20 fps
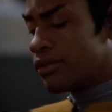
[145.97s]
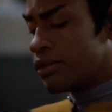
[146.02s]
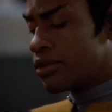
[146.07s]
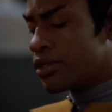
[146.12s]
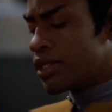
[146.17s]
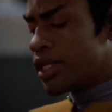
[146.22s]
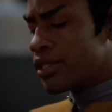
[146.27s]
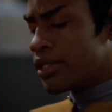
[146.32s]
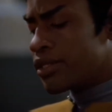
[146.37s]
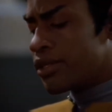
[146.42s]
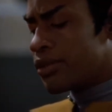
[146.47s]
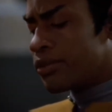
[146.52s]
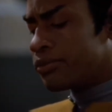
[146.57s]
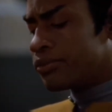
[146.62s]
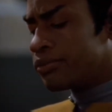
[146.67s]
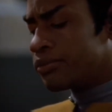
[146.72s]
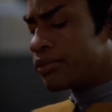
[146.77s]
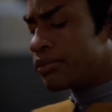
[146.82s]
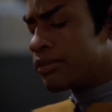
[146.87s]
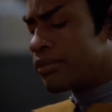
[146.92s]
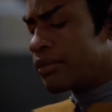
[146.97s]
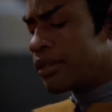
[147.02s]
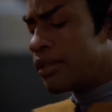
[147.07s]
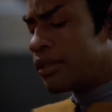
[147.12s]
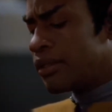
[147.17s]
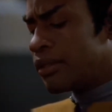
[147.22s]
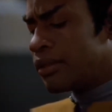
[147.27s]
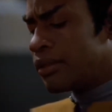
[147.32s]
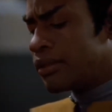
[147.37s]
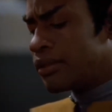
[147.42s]
If you say so.
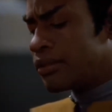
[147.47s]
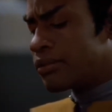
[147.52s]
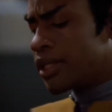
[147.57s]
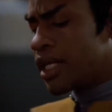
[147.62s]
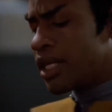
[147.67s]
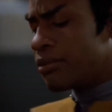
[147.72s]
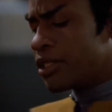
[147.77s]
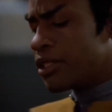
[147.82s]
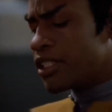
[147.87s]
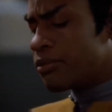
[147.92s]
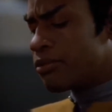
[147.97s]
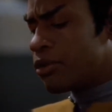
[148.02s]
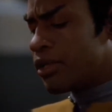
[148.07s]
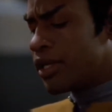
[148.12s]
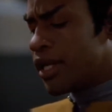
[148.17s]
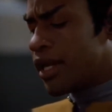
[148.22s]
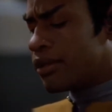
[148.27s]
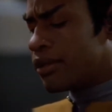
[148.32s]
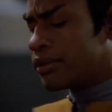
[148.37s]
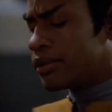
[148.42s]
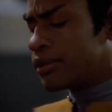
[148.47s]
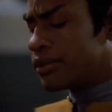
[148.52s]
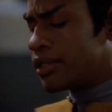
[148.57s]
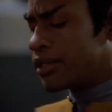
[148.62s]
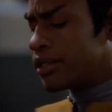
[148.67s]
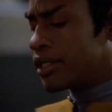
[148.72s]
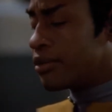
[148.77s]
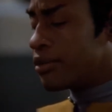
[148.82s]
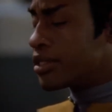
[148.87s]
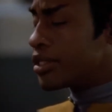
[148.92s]
But I must point out
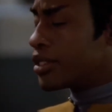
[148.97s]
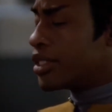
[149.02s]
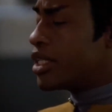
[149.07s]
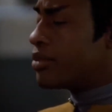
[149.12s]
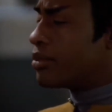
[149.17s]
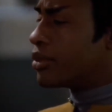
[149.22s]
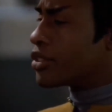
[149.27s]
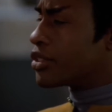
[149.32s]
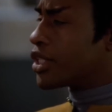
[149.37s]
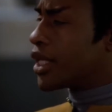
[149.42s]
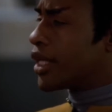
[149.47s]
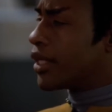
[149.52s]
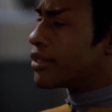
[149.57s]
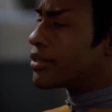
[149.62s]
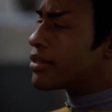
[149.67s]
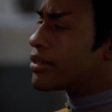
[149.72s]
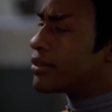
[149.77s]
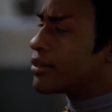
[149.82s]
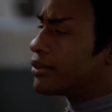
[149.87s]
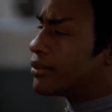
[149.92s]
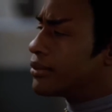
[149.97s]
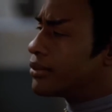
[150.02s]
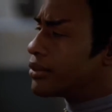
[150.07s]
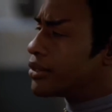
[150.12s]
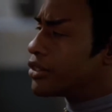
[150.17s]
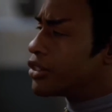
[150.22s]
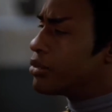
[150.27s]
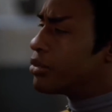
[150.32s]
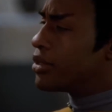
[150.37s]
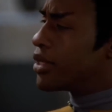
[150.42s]
that there is an equal chance
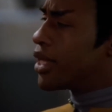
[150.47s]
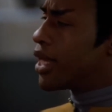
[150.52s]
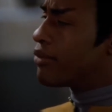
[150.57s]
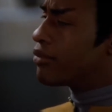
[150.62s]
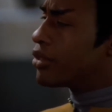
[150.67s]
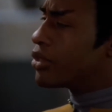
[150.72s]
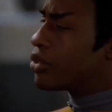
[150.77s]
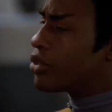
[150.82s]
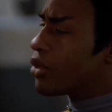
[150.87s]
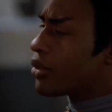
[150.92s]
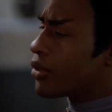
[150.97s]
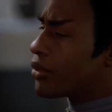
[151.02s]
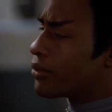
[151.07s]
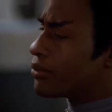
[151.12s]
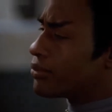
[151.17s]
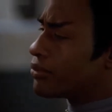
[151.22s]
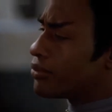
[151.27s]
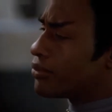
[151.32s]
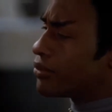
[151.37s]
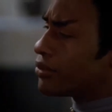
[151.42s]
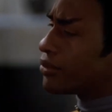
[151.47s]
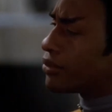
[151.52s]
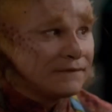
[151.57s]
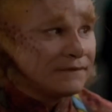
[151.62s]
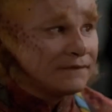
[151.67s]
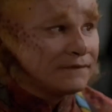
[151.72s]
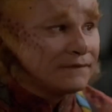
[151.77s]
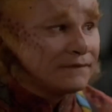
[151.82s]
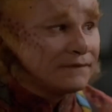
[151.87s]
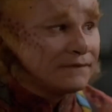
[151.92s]
that you would have a daughter.
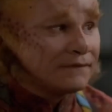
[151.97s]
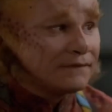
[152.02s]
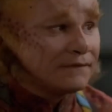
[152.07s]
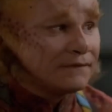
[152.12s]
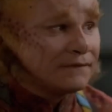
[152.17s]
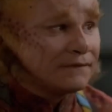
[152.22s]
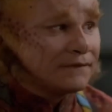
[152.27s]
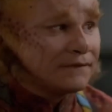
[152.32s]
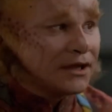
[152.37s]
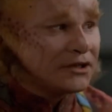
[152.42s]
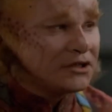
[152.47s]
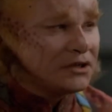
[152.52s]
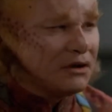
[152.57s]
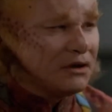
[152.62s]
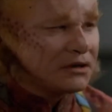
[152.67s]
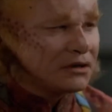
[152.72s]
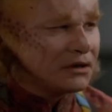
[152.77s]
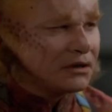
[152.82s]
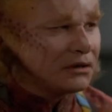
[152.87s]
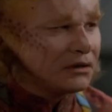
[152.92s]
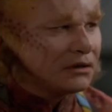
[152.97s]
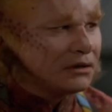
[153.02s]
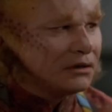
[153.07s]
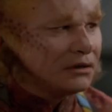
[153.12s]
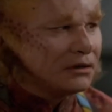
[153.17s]
A daughter?